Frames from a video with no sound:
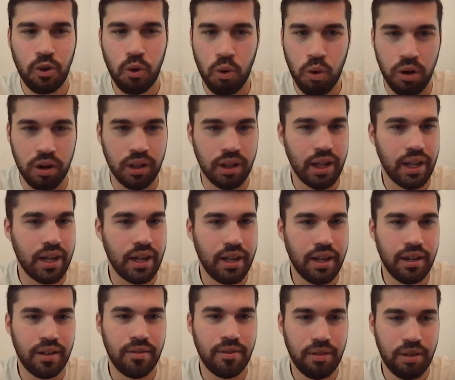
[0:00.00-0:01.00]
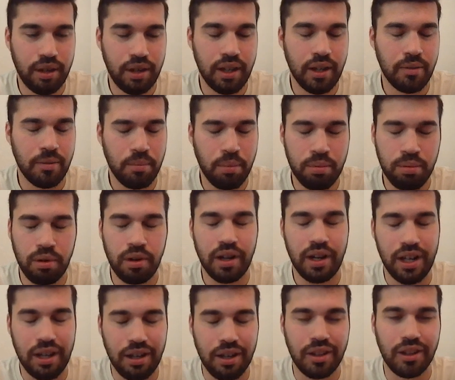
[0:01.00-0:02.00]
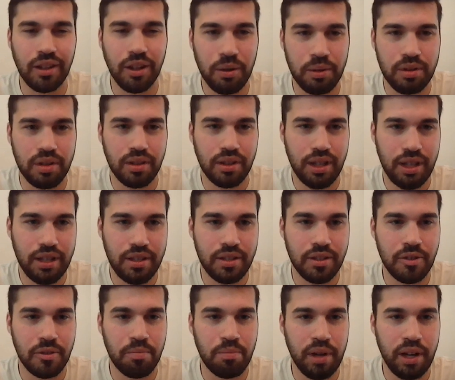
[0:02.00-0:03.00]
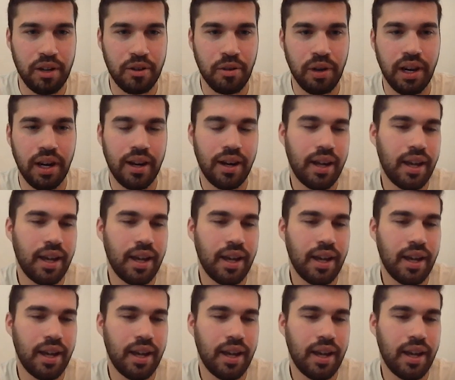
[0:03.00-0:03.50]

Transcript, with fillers: correlated, you know, pretty closely to Bitcoin.